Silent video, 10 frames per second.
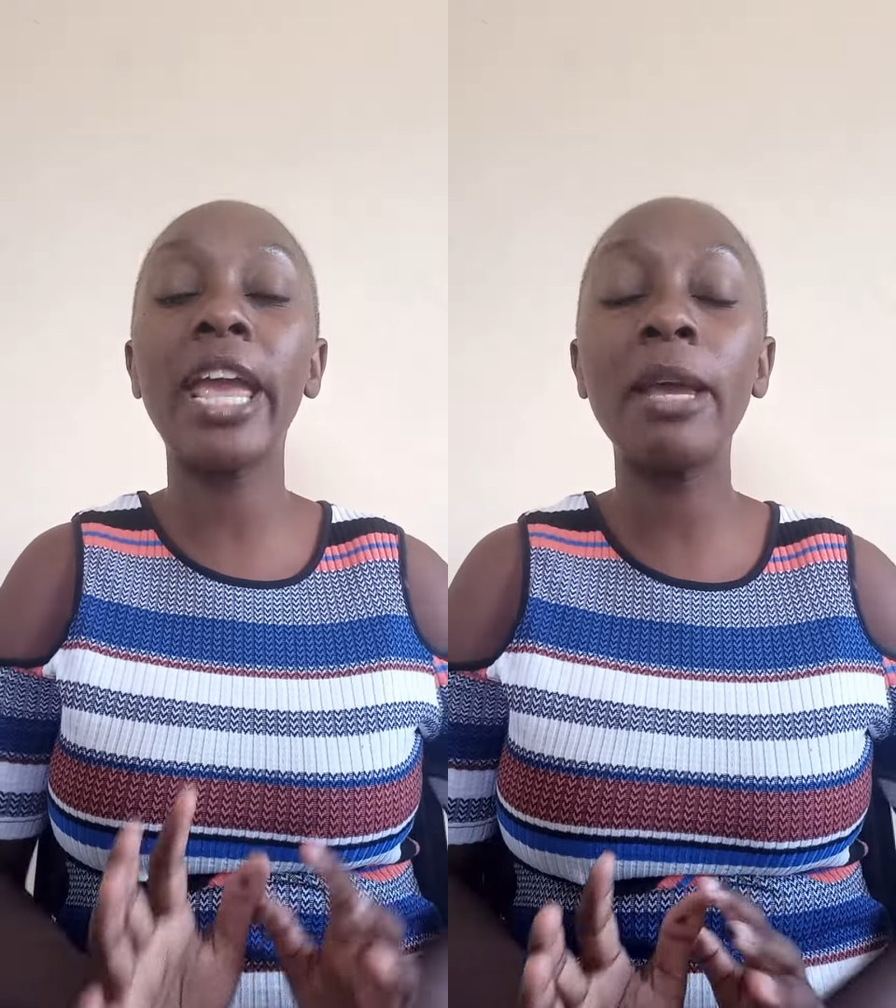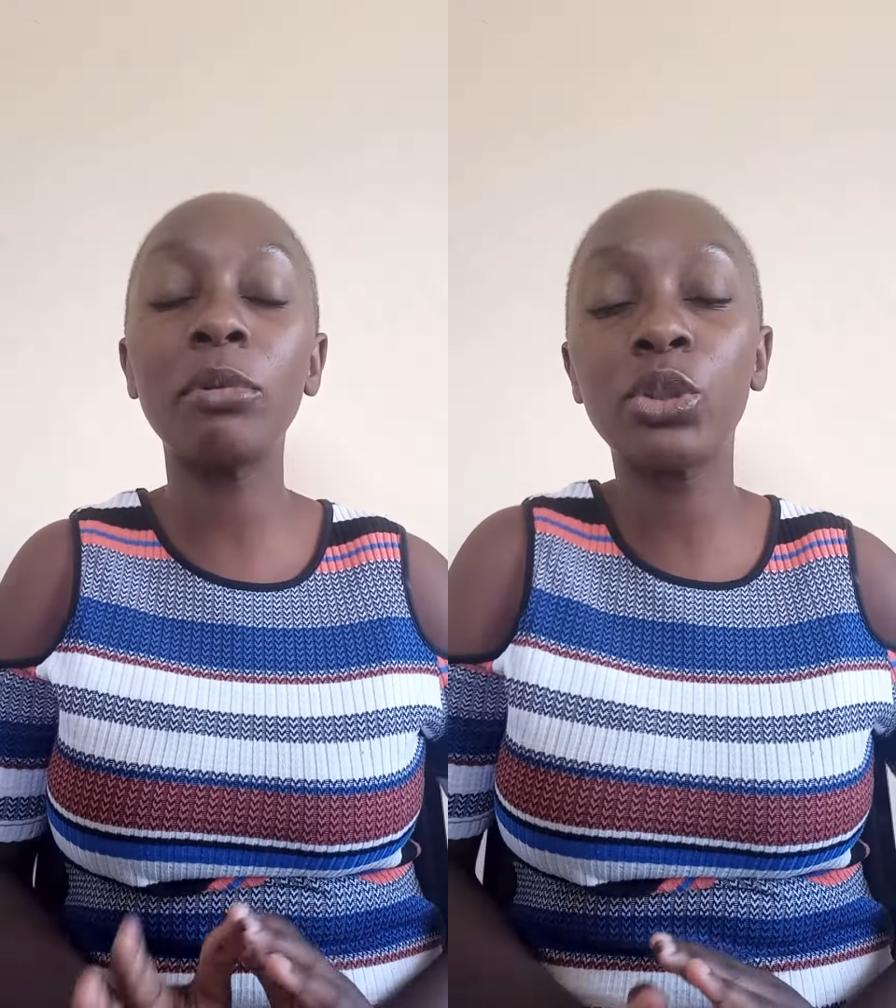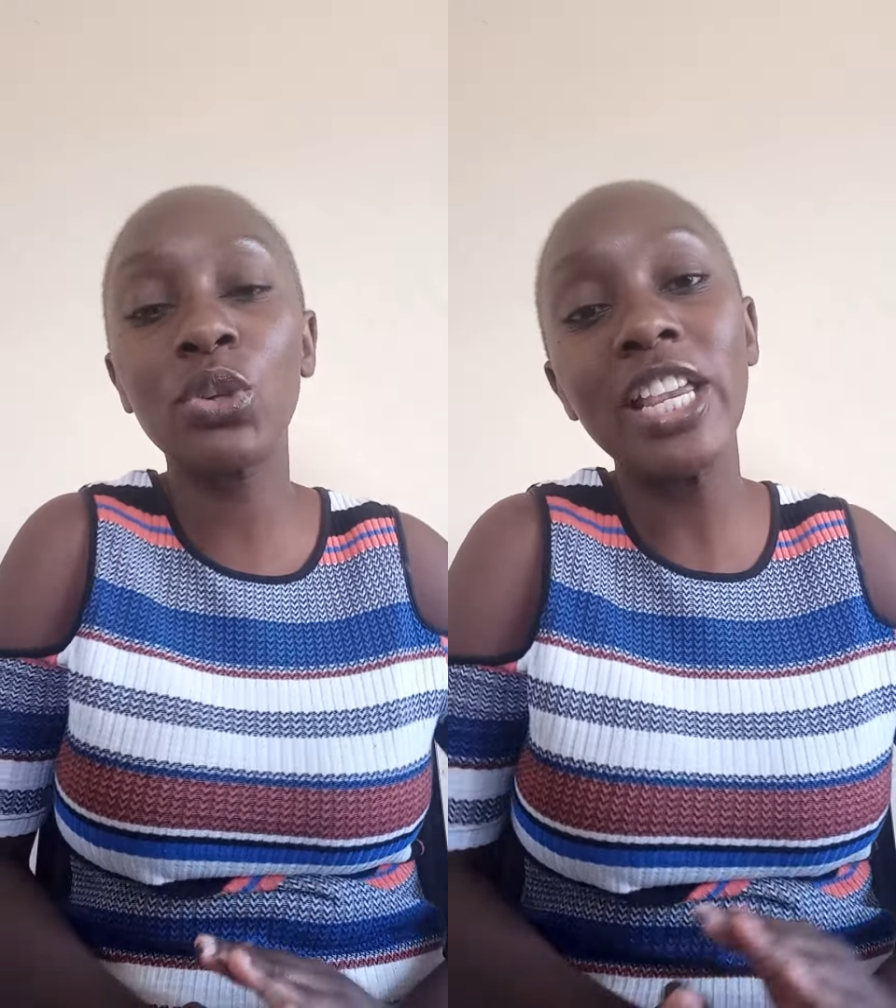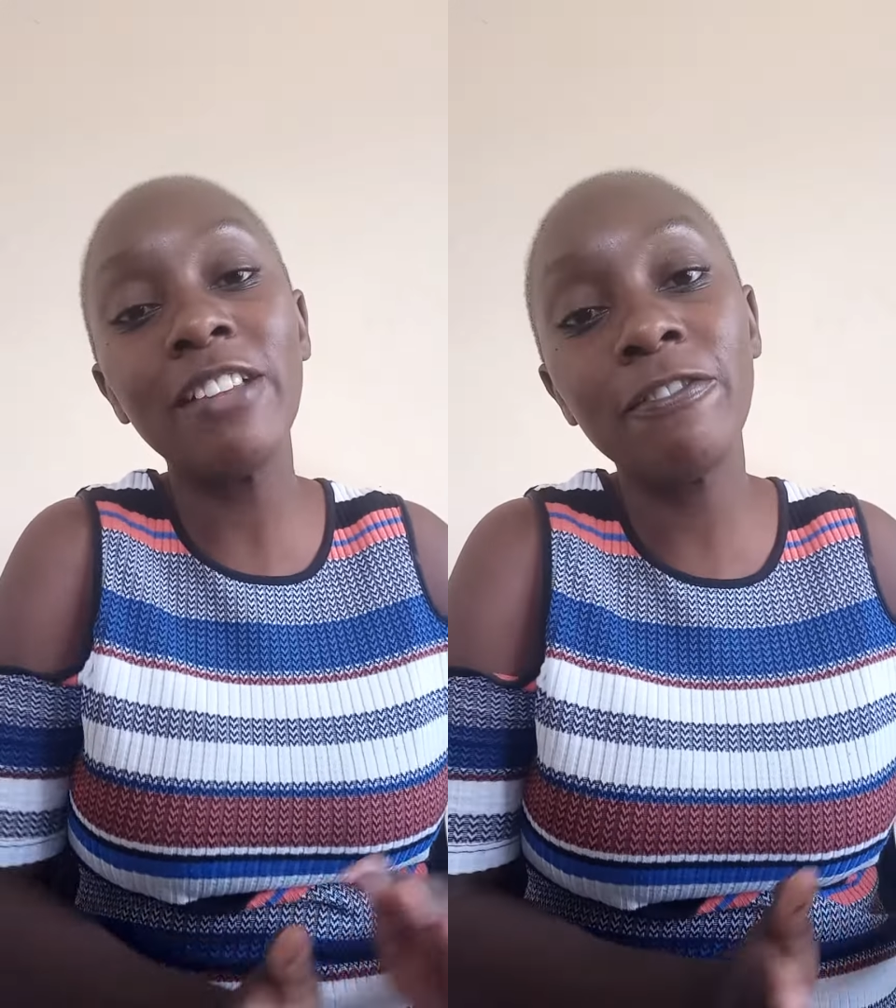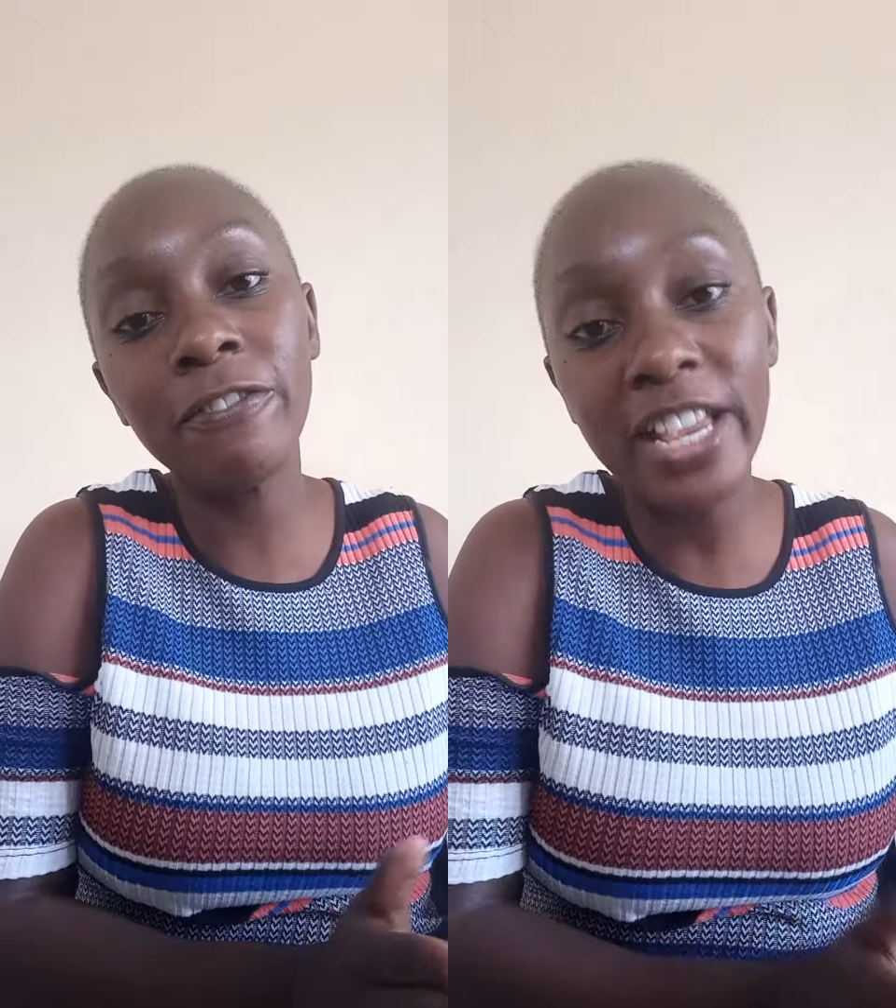able to
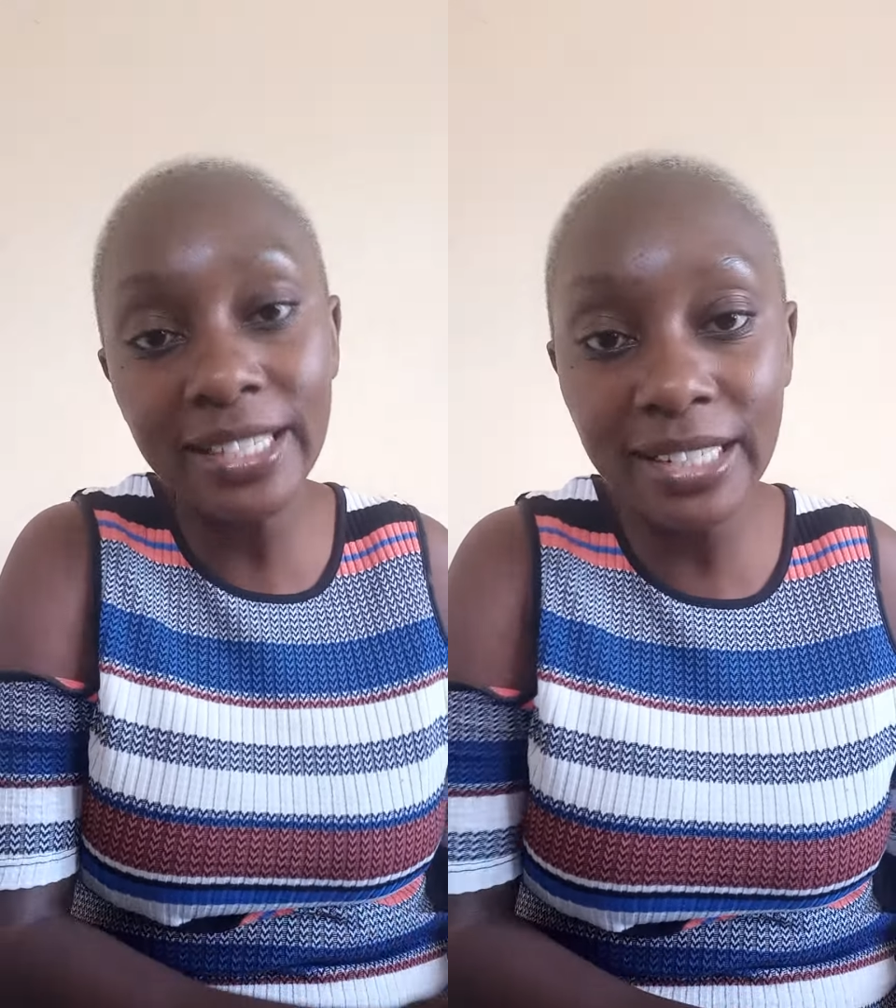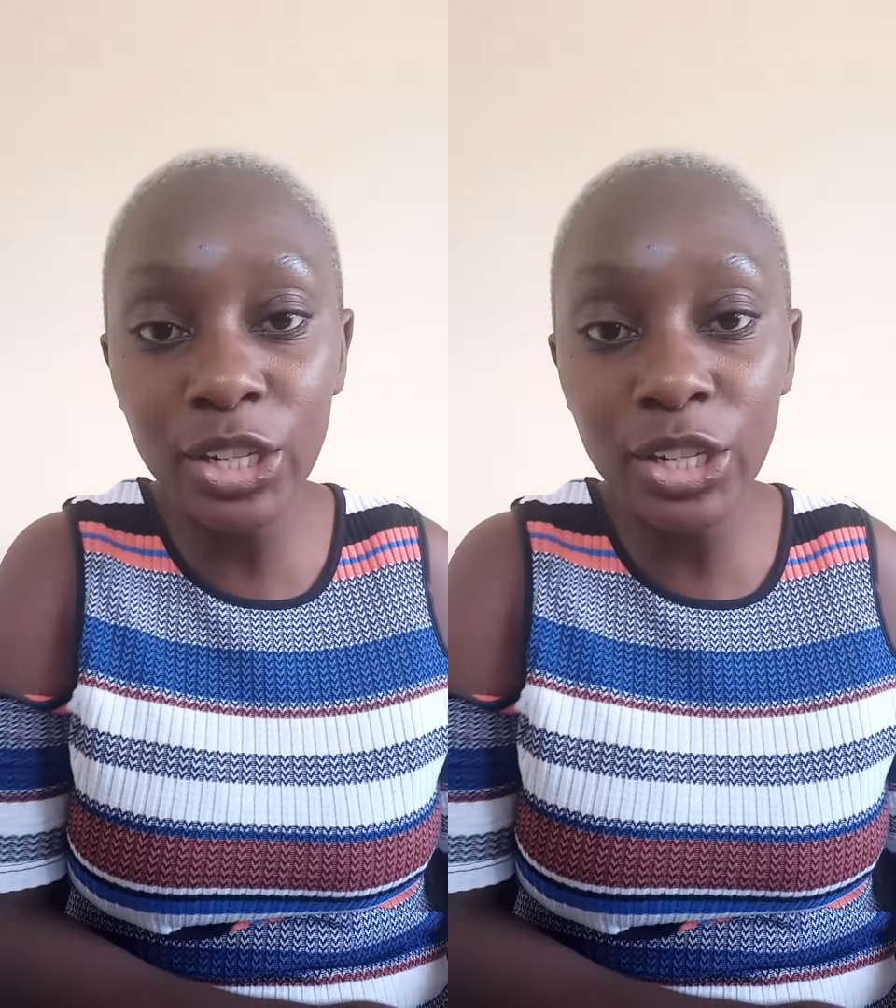invest